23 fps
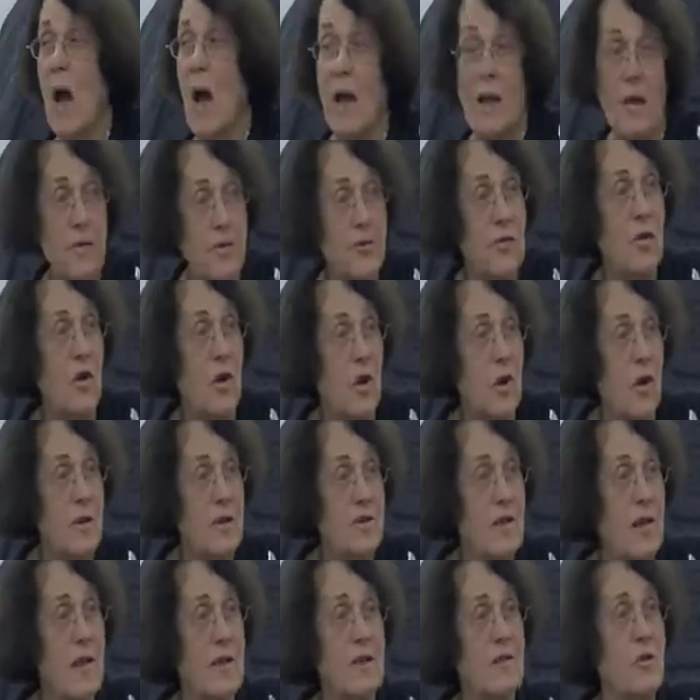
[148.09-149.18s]
I
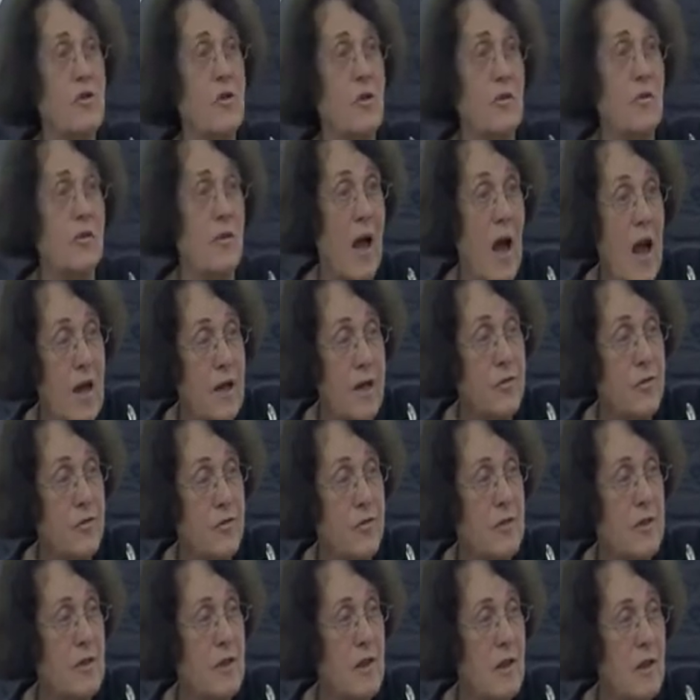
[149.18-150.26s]
thought had
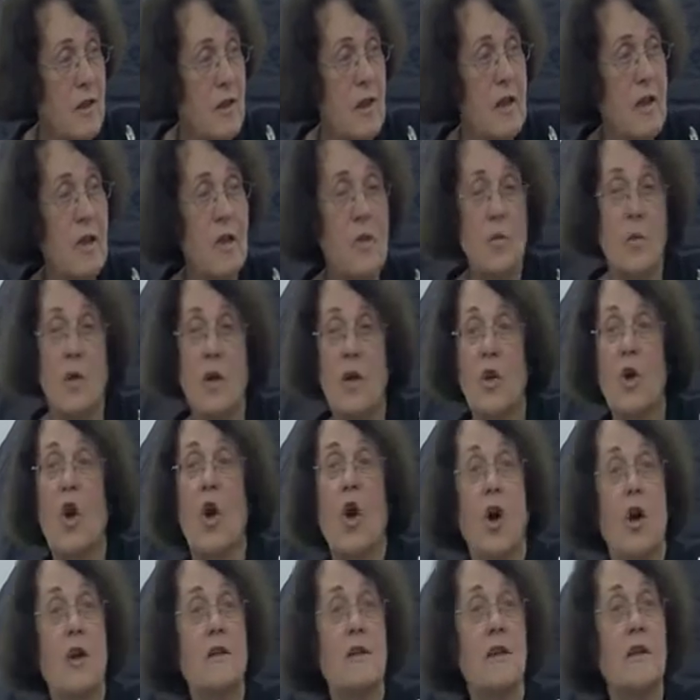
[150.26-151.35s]
survived were
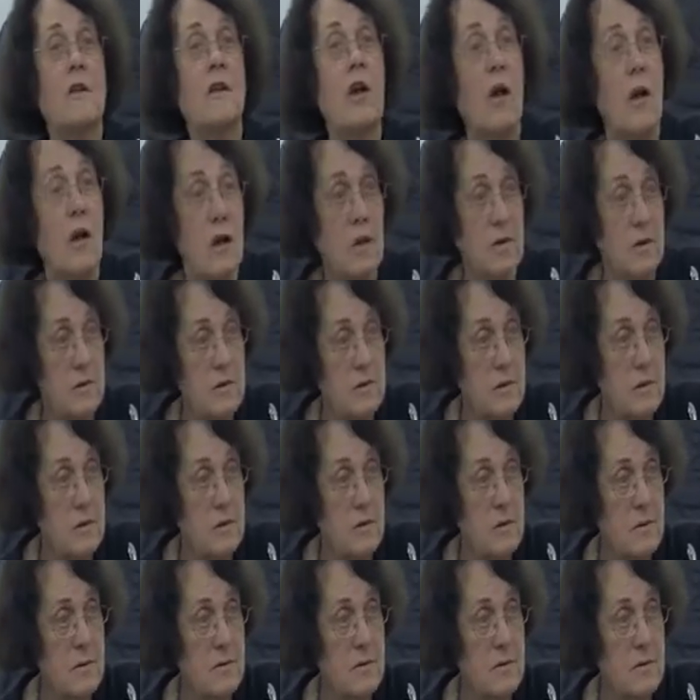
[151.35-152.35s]
caught in Holland